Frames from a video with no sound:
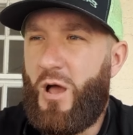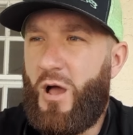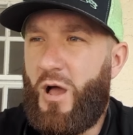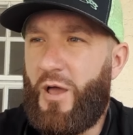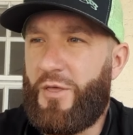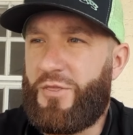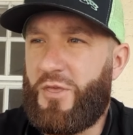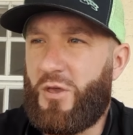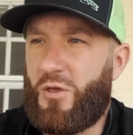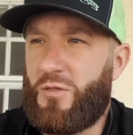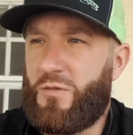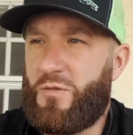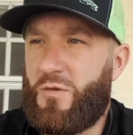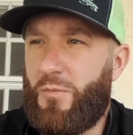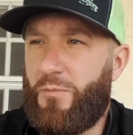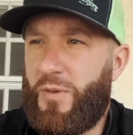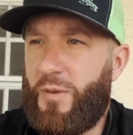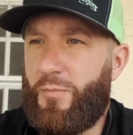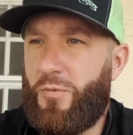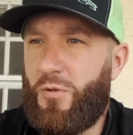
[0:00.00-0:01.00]
I think
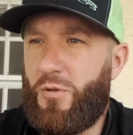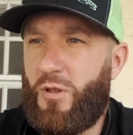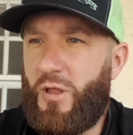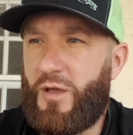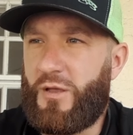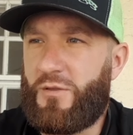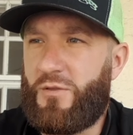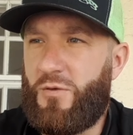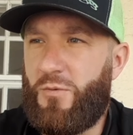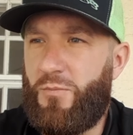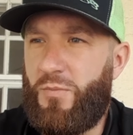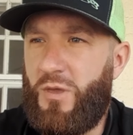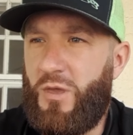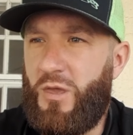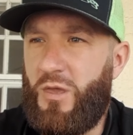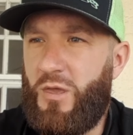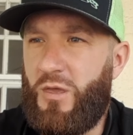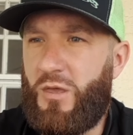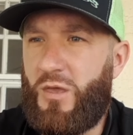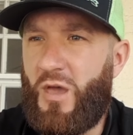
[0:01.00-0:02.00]
some people like to
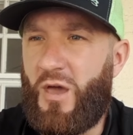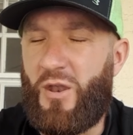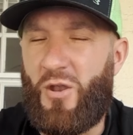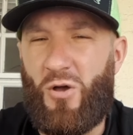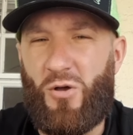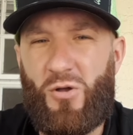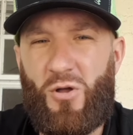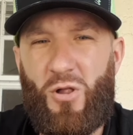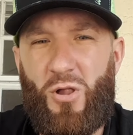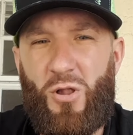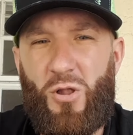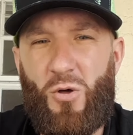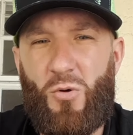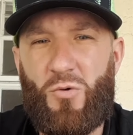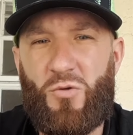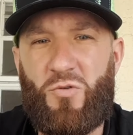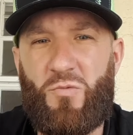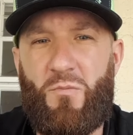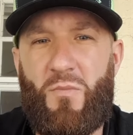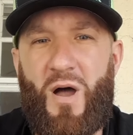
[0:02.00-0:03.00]
be kind of
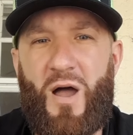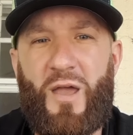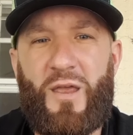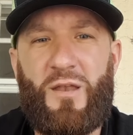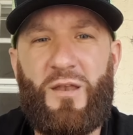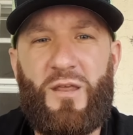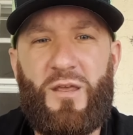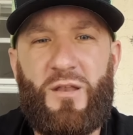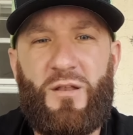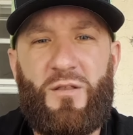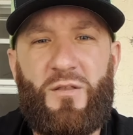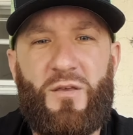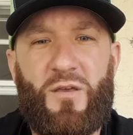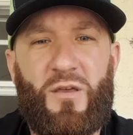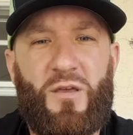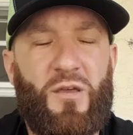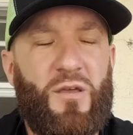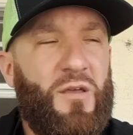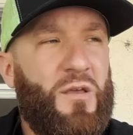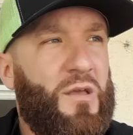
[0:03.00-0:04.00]
closed-minded
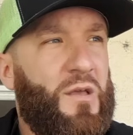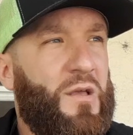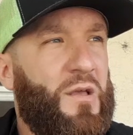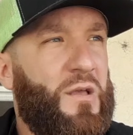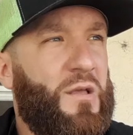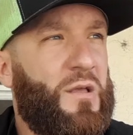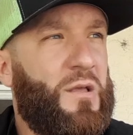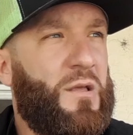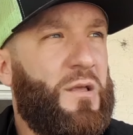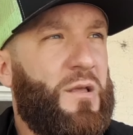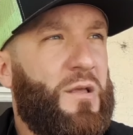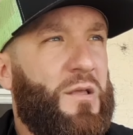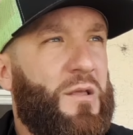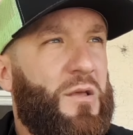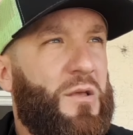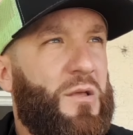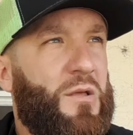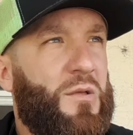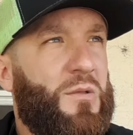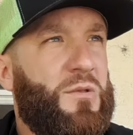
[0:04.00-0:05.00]
to
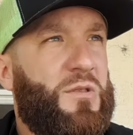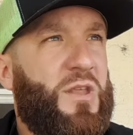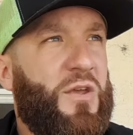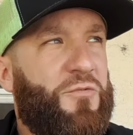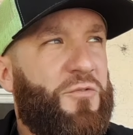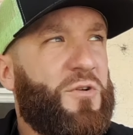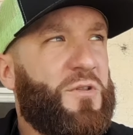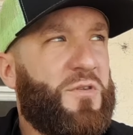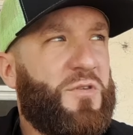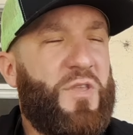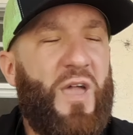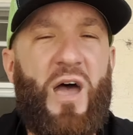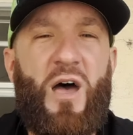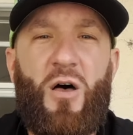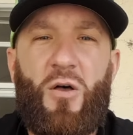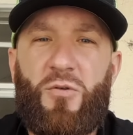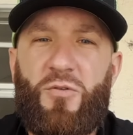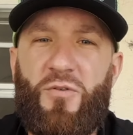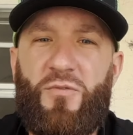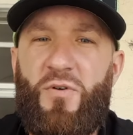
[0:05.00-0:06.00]
different
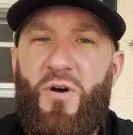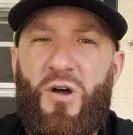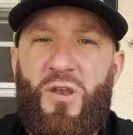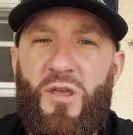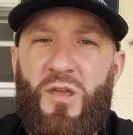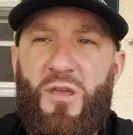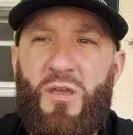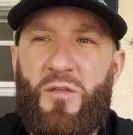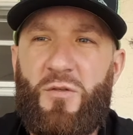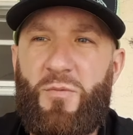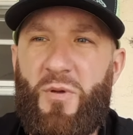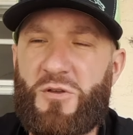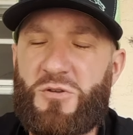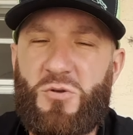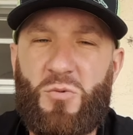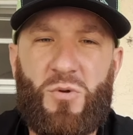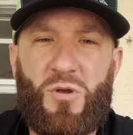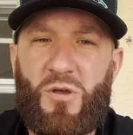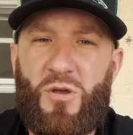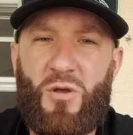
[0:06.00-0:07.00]
styles of hunting,
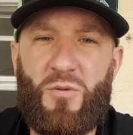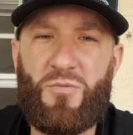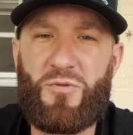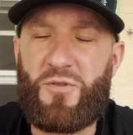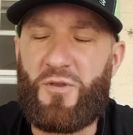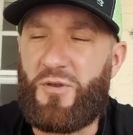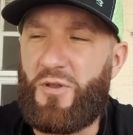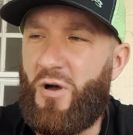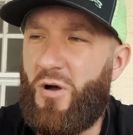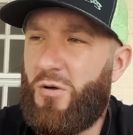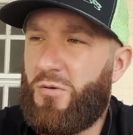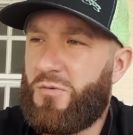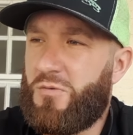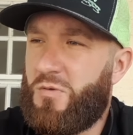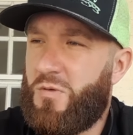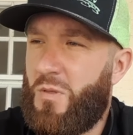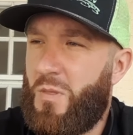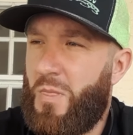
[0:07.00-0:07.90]
especially when it comes to dogs.